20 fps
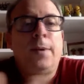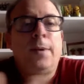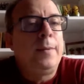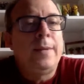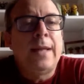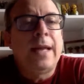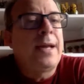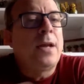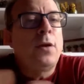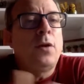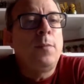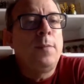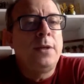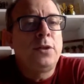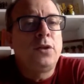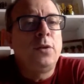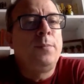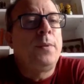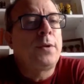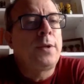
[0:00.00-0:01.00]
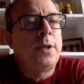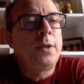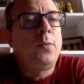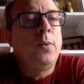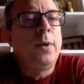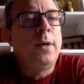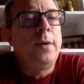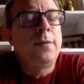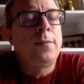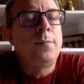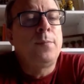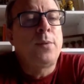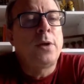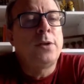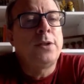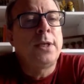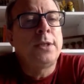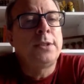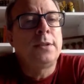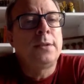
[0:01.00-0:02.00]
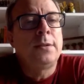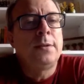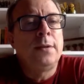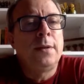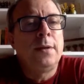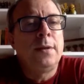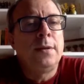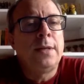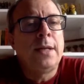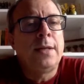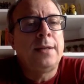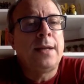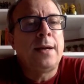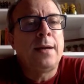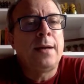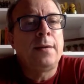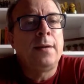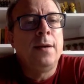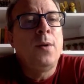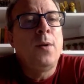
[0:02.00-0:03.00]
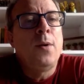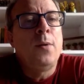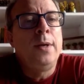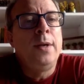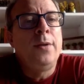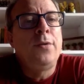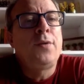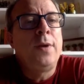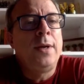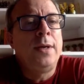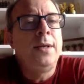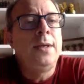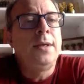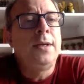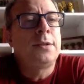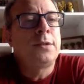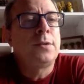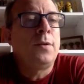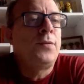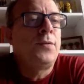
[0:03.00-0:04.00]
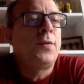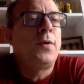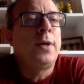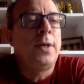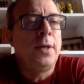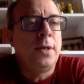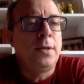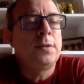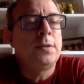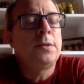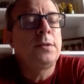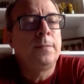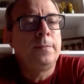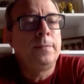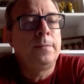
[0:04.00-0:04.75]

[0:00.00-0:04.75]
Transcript: They cannot be supported with projects that are only 3 years or 4 years.